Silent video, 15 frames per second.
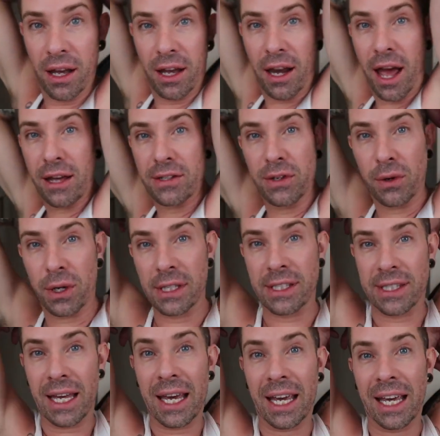And as you can
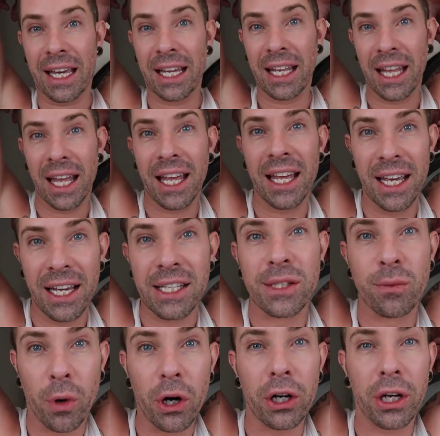see,
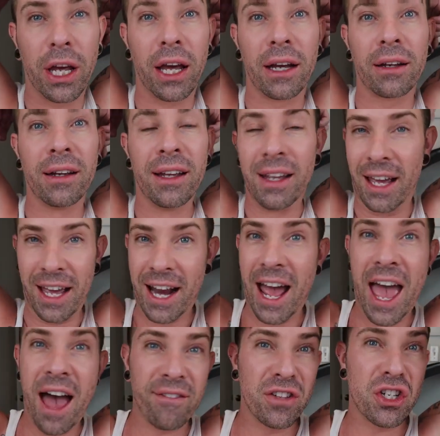it's working. And I
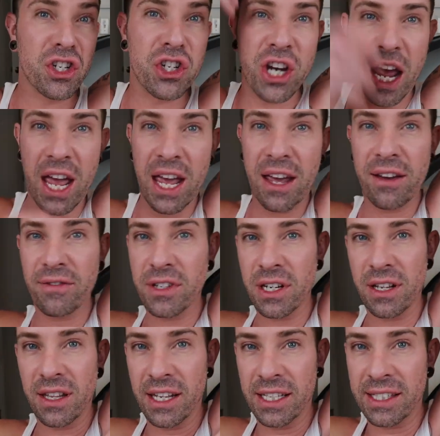haven't shaved
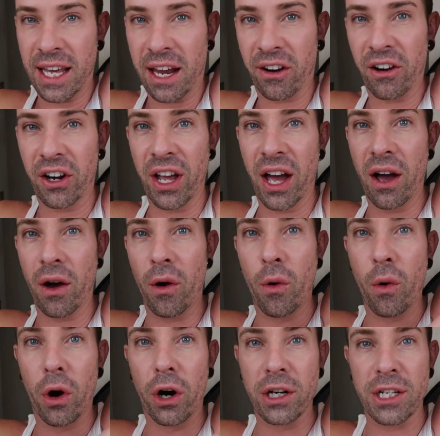this area
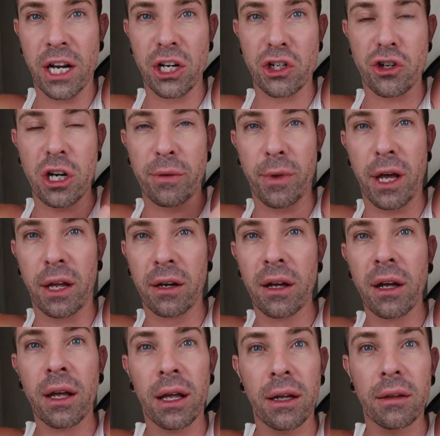or done a treatment
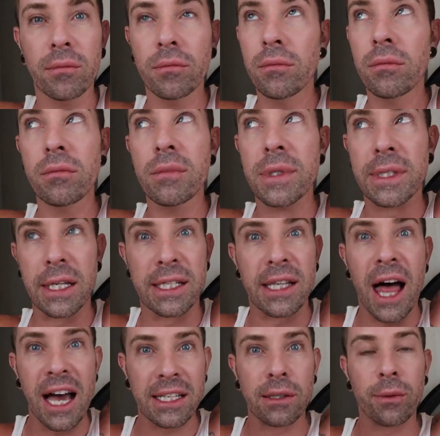since
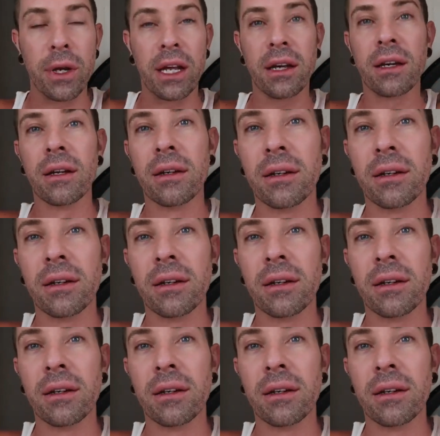last week.